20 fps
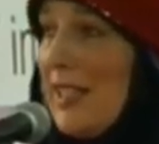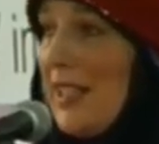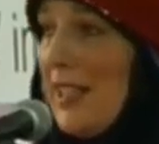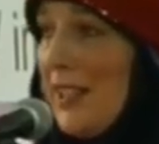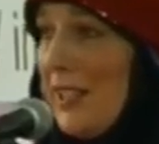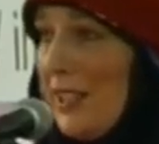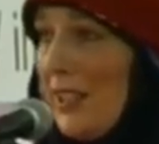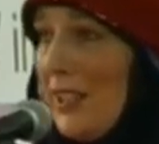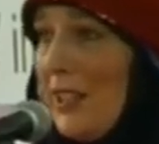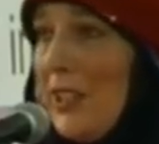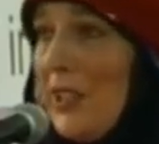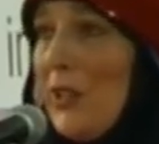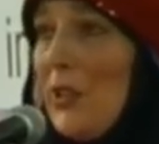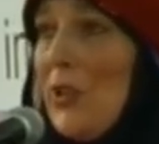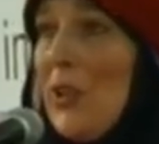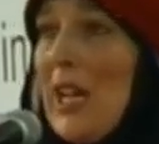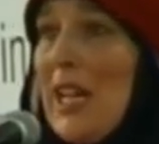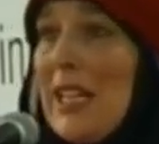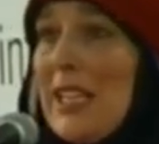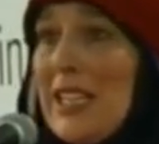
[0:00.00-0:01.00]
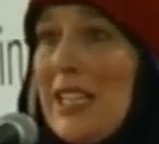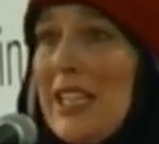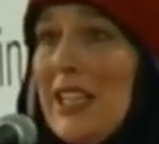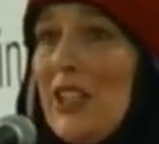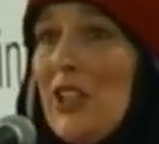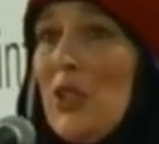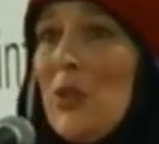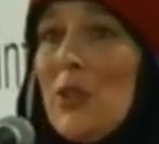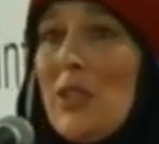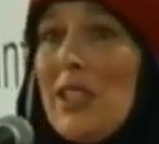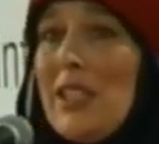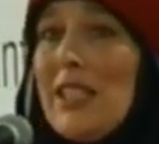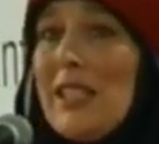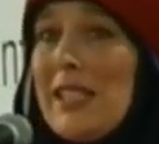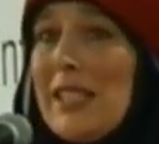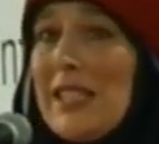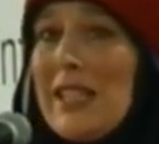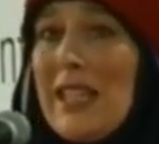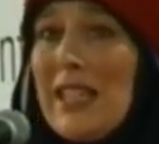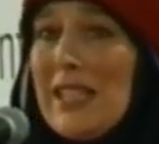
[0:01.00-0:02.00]
and certainly your
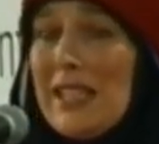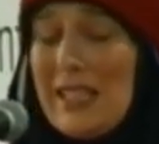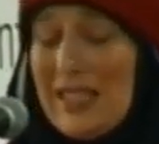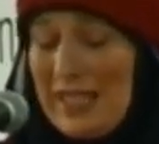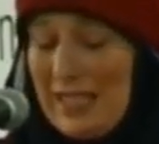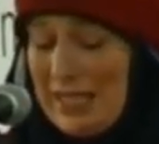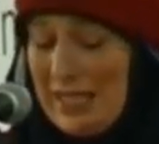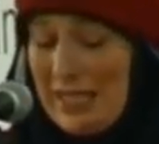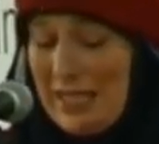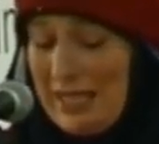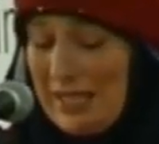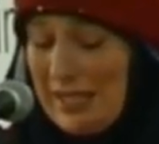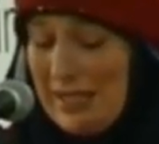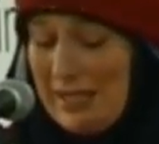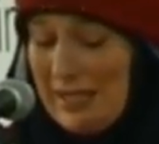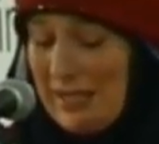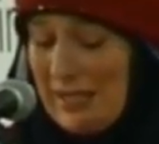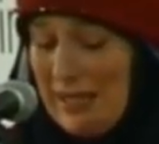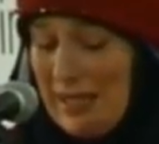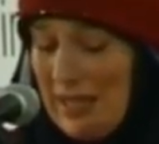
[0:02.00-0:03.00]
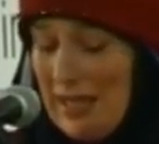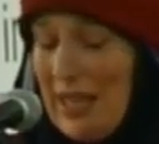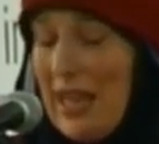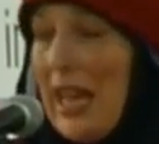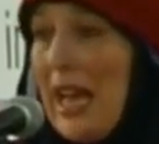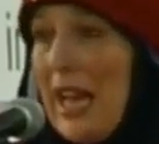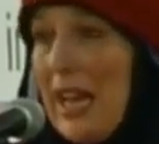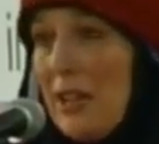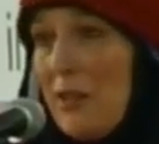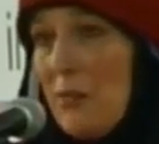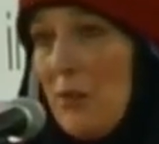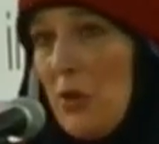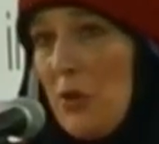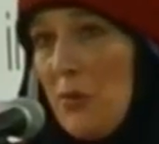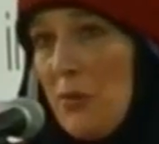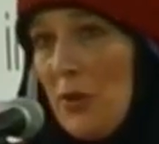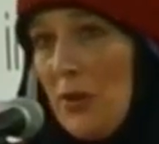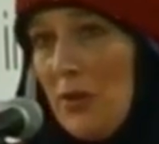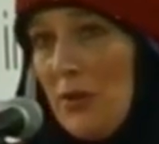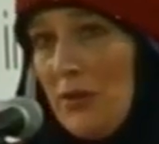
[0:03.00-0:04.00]
anti-nuclear stance is
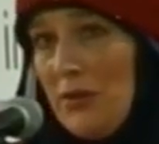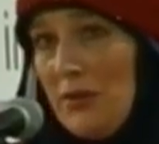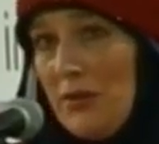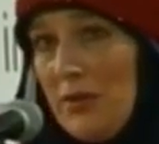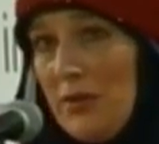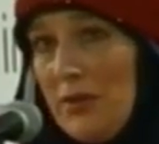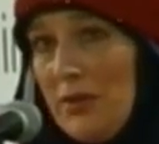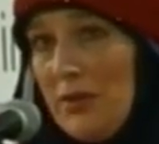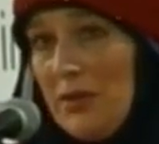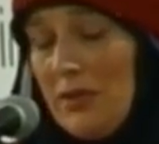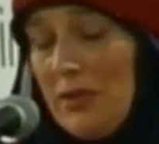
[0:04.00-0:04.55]
admirable.